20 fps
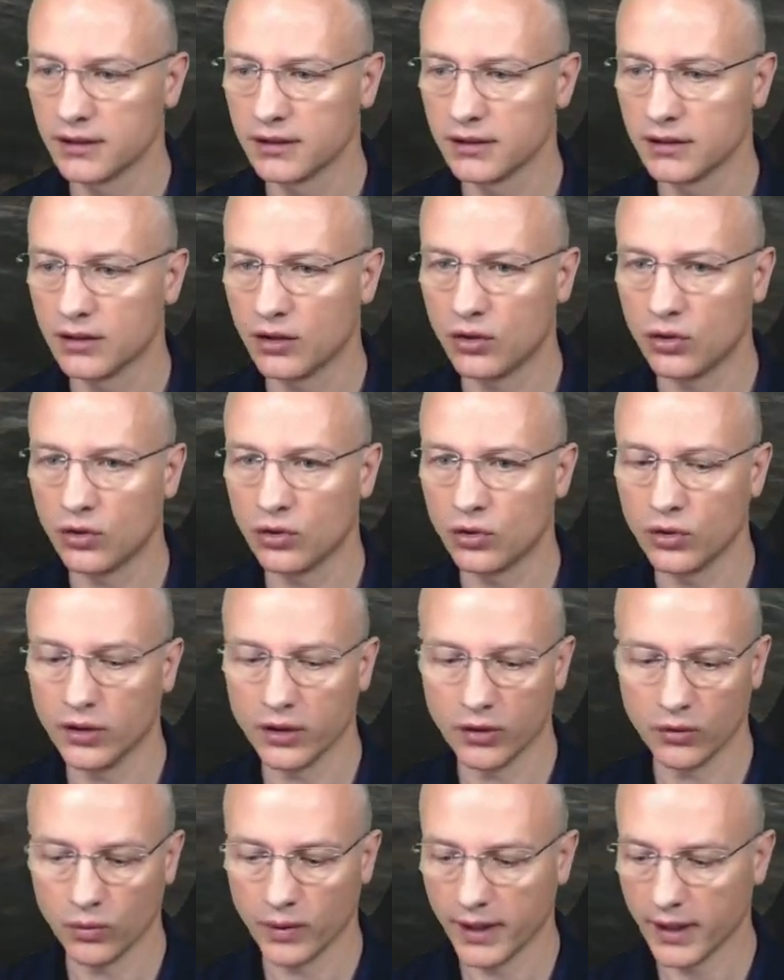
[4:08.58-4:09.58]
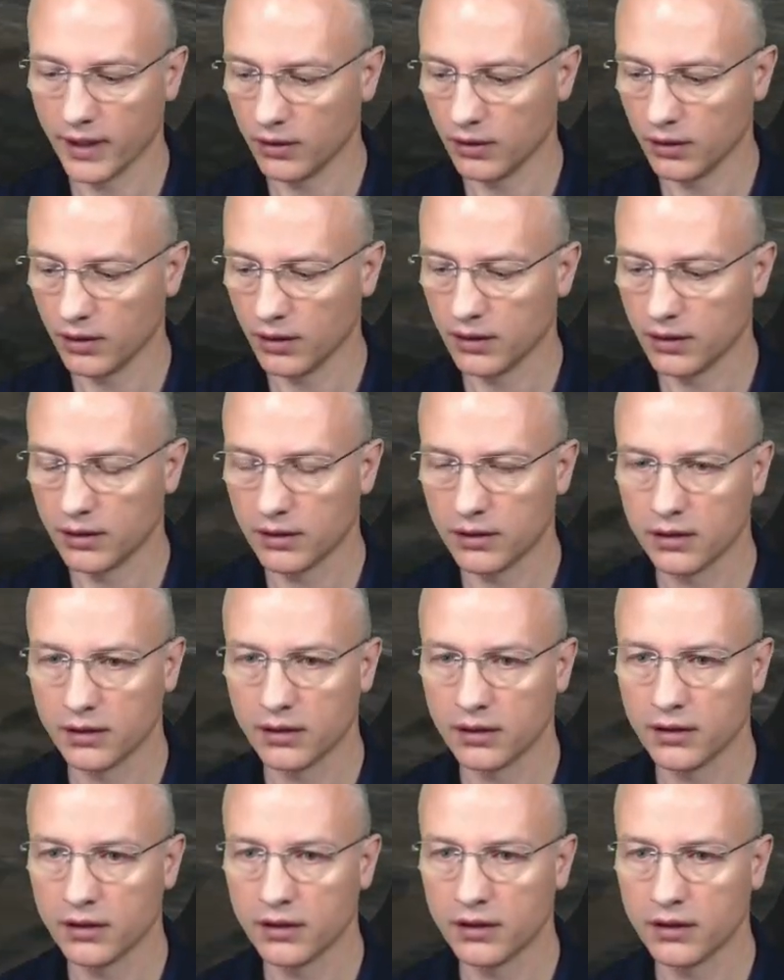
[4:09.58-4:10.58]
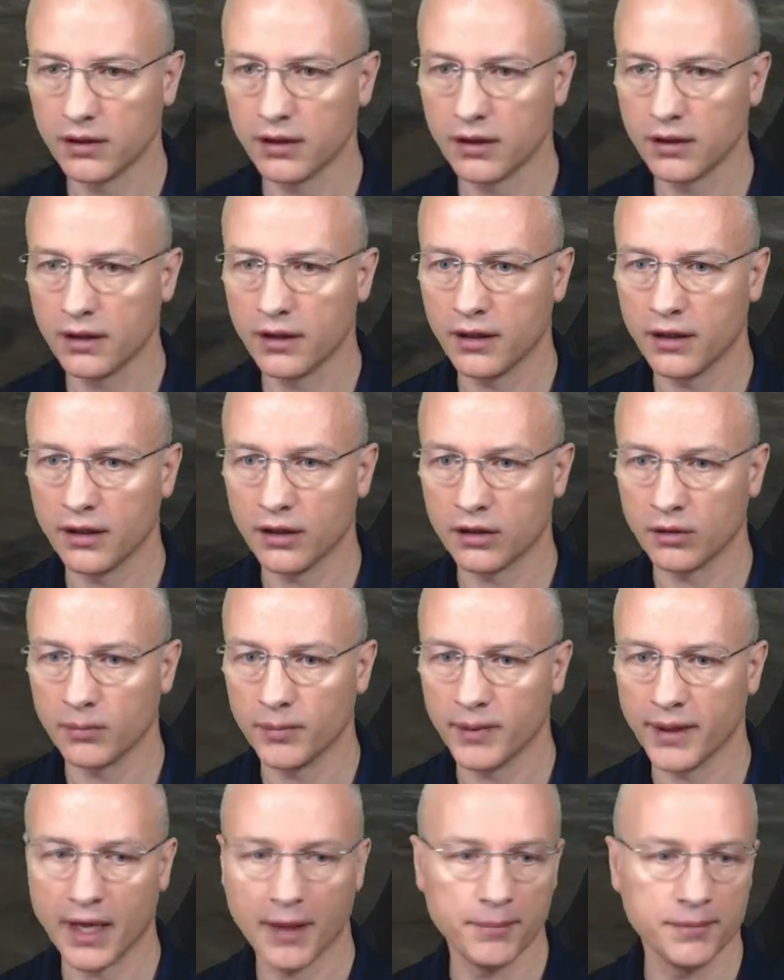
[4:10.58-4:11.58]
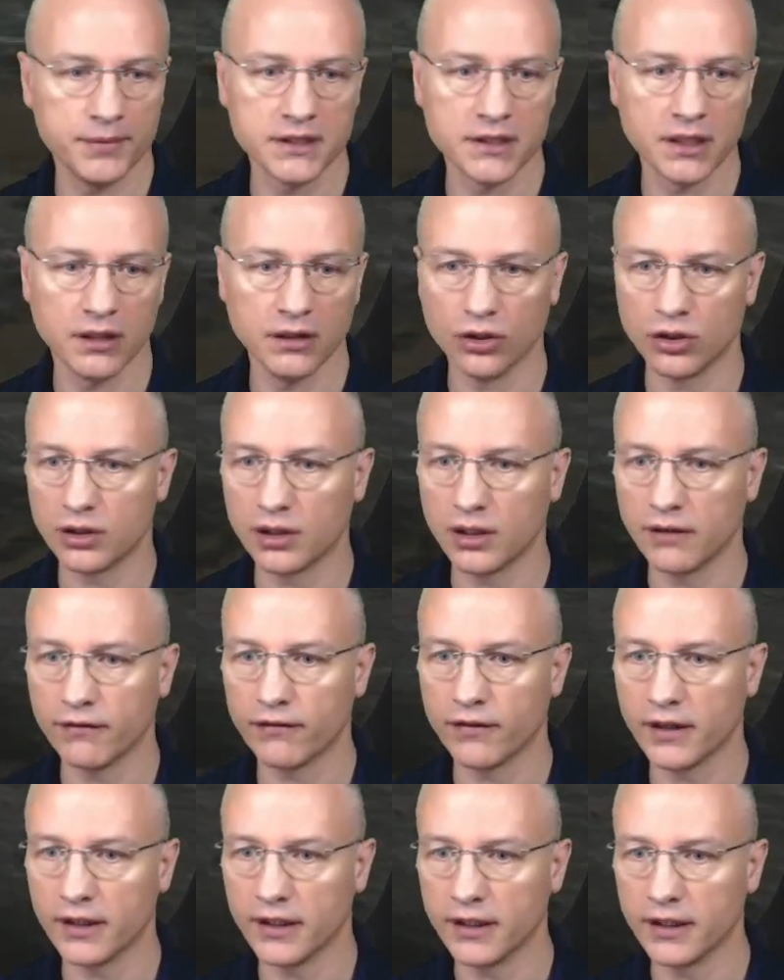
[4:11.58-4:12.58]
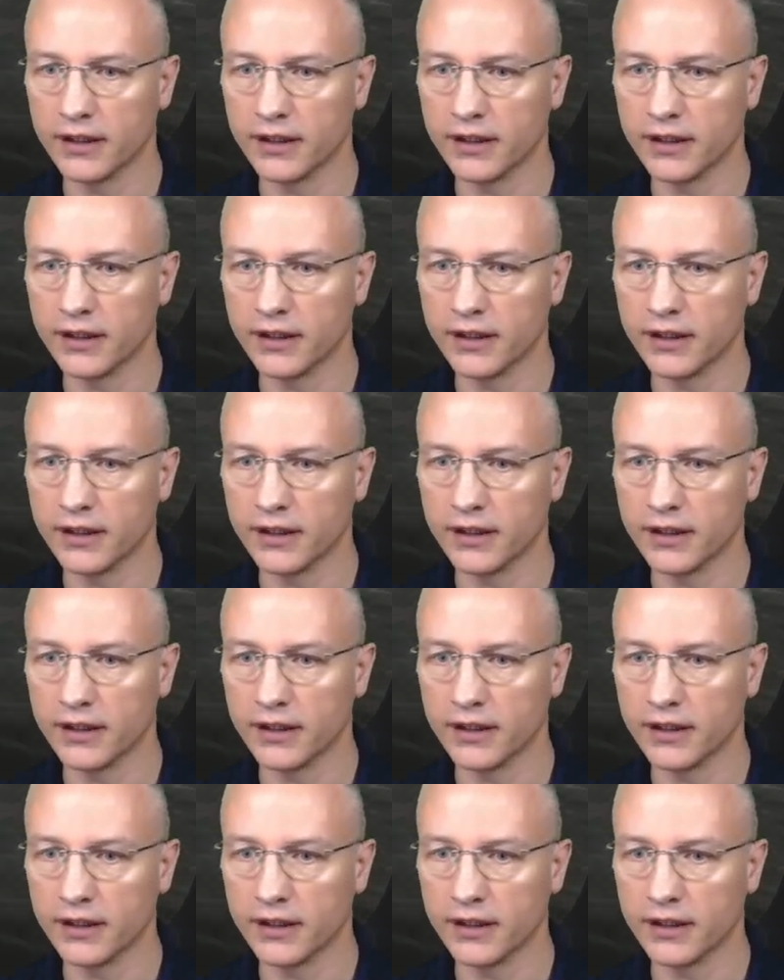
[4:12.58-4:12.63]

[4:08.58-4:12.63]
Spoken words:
All going well, it'll be absolutely fine.